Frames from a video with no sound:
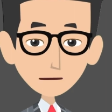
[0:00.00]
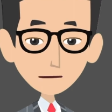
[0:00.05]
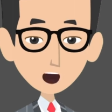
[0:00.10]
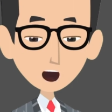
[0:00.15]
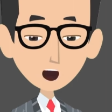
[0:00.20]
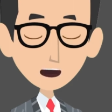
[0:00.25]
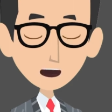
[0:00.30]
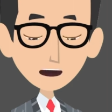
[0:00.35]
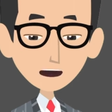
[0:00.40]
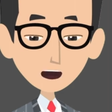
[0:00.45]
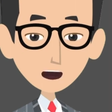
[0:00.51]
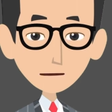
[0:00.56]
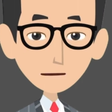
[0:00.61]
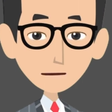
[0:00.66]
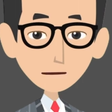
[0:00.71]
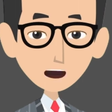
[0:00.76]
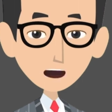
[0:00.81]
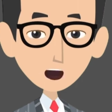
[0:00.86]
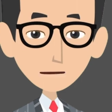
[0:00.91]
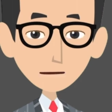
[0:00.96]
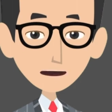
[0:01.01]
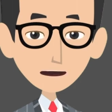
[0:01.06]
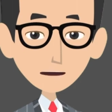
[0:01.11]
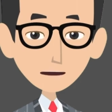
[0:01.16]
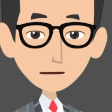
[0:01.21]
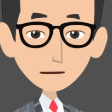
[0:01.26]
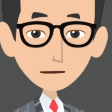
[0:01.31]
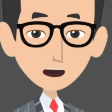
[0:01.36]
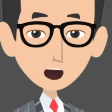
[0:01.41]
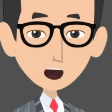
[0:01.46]
and
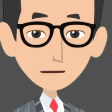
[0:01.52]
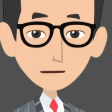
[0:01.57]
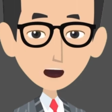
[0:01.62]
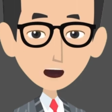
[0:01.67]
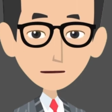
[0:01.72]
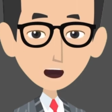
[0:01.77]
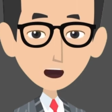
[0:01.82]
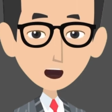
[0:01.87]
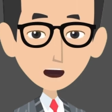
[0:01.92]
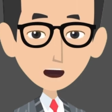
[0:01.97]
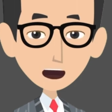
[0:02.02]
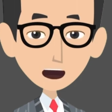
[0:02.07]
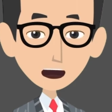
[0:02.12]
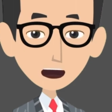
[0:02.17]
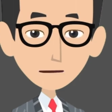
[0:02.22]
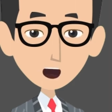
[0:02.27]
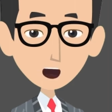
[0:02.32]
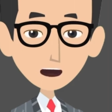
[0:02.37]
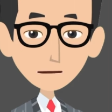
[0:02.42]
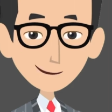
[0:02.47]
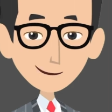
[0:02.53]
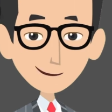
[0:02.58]
contextualization of data,